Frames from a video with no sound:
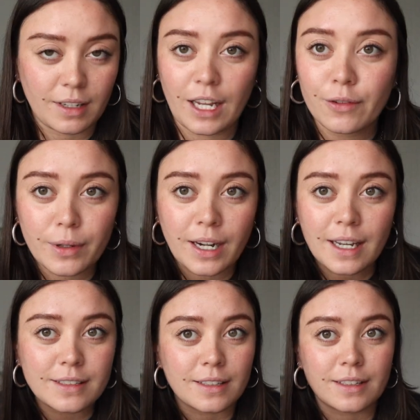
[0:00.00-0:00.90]
Everyone
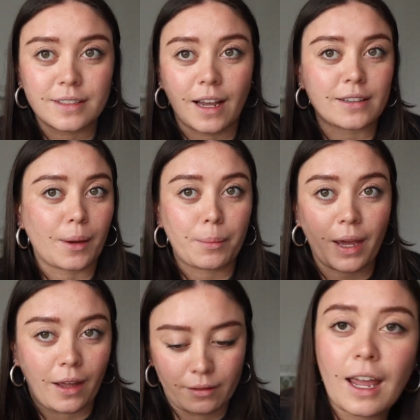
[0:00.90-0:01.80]
has it these days, I
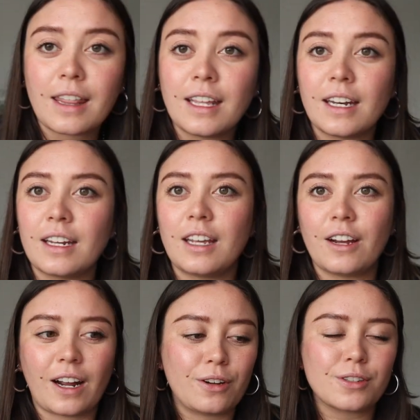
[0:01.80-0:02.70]
bet. And then in
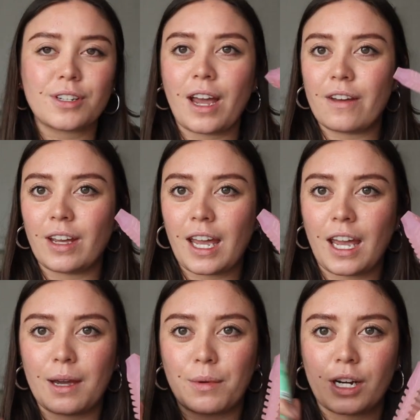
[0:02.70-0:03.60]
here I also have a
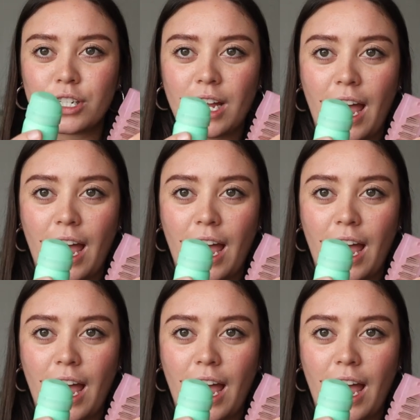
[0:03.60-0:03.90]
hairbrush